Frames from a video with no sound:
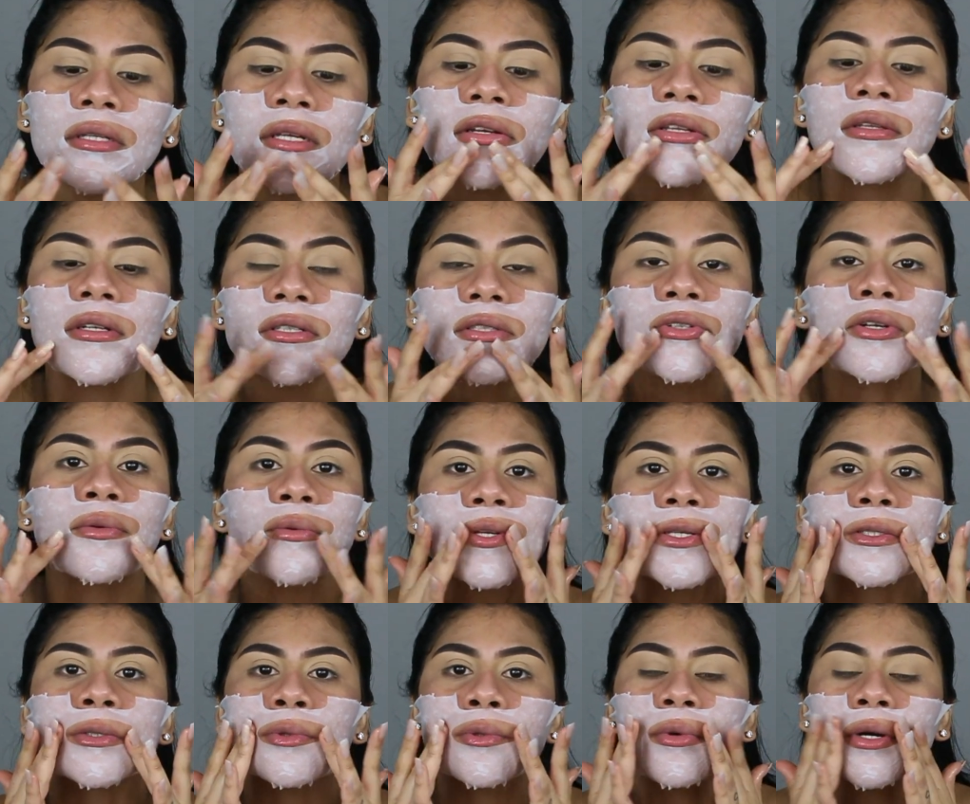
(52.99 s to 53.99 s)
Like there's no
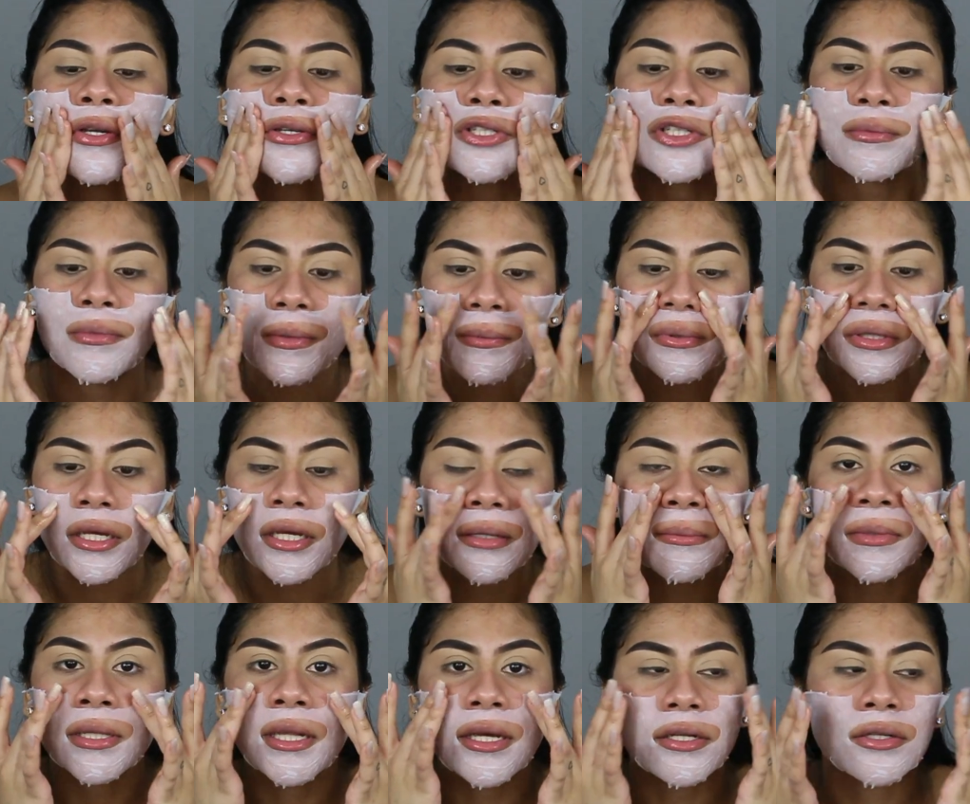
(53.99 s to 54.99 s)
reason why you should be applying
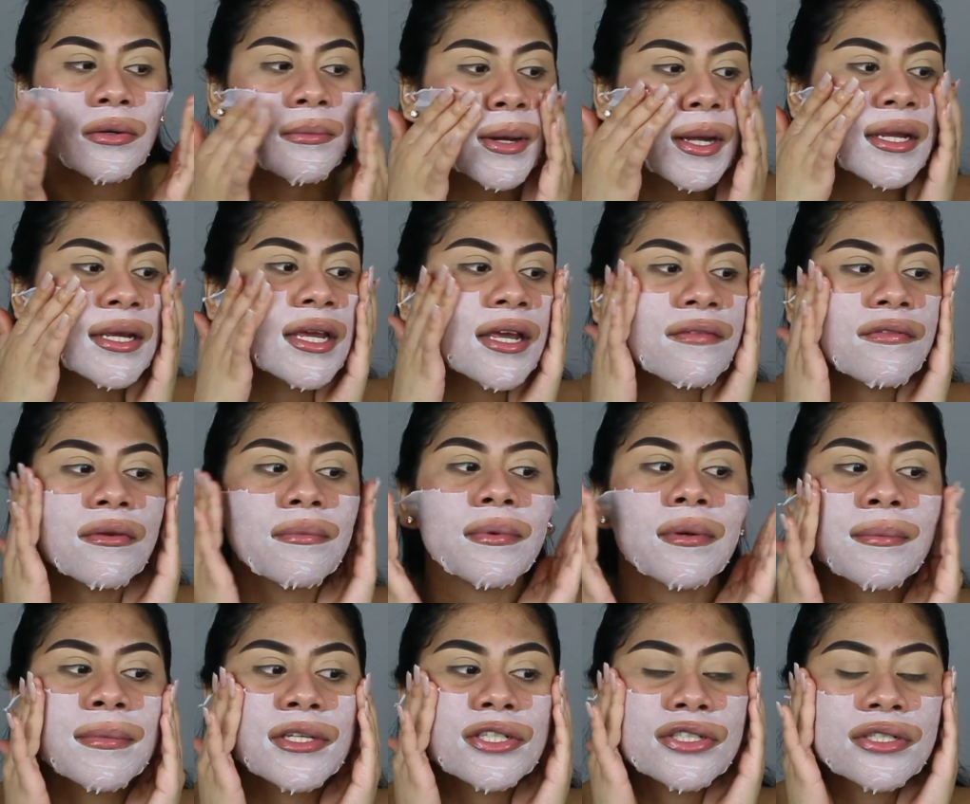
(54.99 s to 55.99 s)
me, like nobody gave you
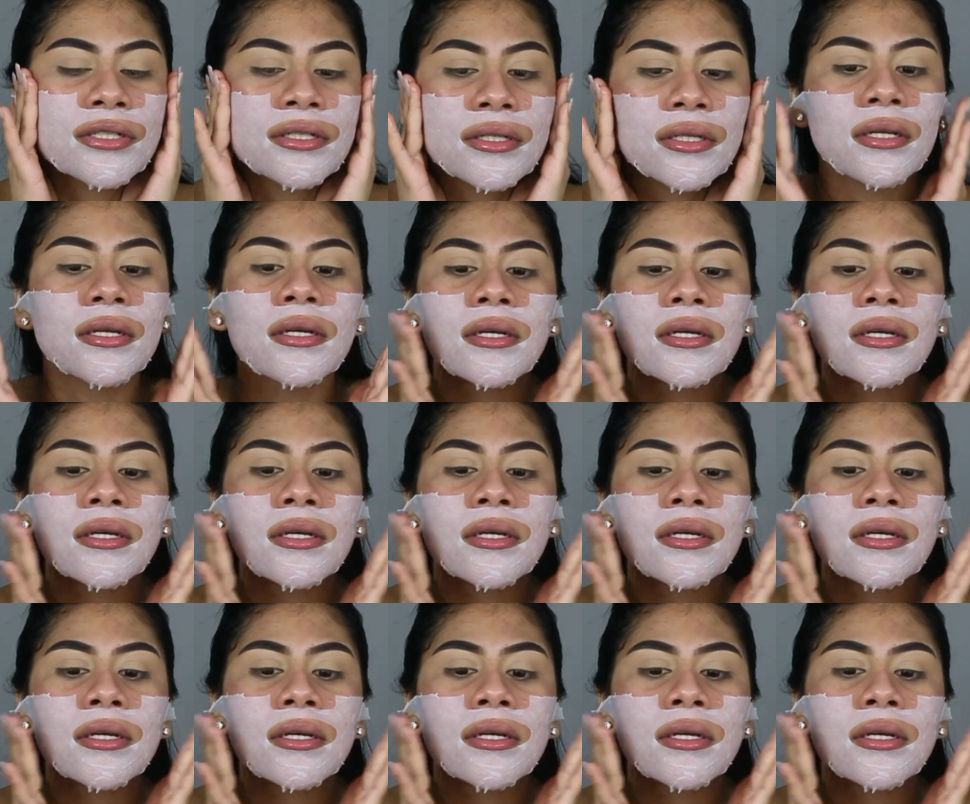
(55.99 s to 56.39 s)
permission.